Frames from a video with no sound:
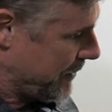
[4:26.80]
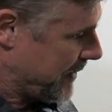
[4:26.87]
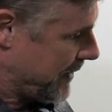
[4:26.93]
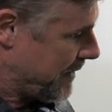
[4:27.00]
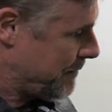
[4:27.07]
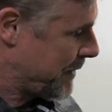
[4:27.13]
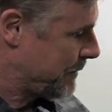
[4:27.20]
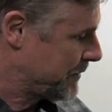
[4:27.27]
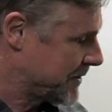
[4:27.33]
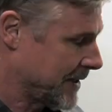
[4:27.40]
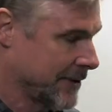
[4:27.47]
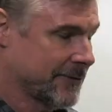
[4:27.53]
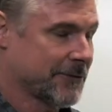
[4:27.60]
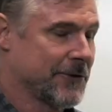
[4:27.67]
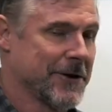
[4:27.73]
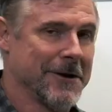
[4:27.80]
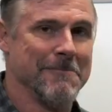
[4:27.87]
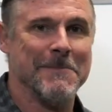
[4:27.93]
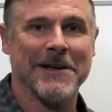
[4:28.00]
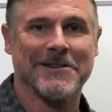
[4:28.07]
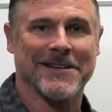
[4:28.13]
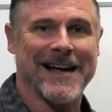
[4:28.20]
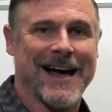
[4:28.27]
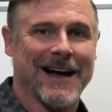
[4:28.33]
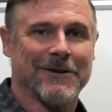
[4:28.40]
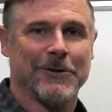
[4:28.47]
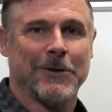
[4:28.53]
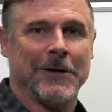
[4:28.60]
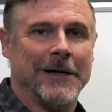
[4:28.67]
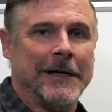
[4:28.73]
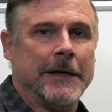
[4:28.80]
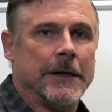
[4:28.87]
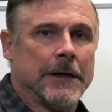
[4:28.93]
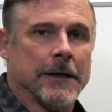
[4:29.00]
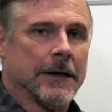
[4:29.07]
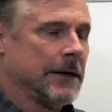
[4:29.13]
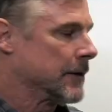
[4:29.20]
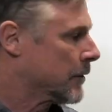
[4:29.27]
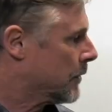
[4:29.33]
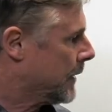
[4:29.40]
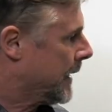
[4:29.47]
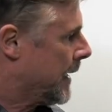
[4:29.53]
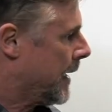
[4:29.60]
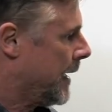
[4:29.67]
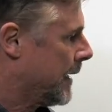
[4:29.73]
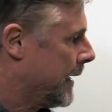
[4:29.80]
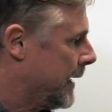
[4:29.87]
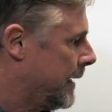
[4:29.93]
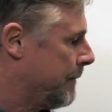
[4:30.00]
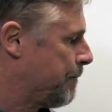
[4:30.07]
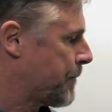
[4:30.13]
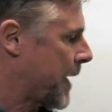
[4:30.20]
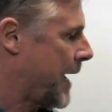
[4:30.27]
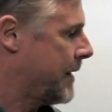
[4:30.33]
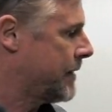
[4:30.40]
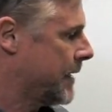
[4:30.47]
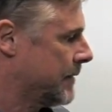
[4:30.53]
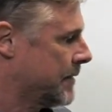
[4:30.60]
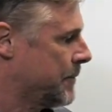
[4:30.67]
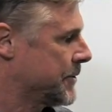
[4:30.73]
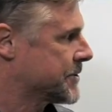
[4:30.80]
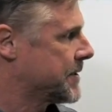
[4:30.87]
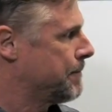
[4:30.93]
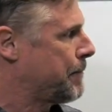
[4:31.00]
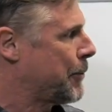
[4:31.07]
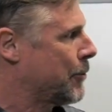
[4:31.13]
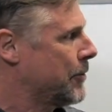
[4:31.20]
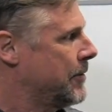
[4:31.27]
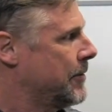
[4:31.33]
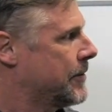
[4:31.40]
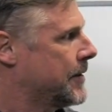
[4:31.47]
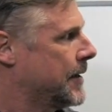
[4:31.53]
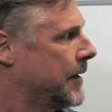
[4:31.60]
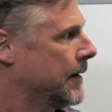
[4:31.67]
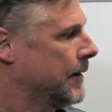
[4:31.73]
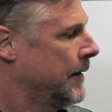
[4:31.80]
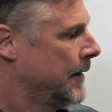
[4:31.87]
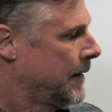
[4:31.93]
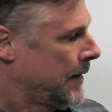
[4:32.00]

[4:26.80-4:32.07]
redeemed themselves for their missed tackle early on. And I thought the most important thing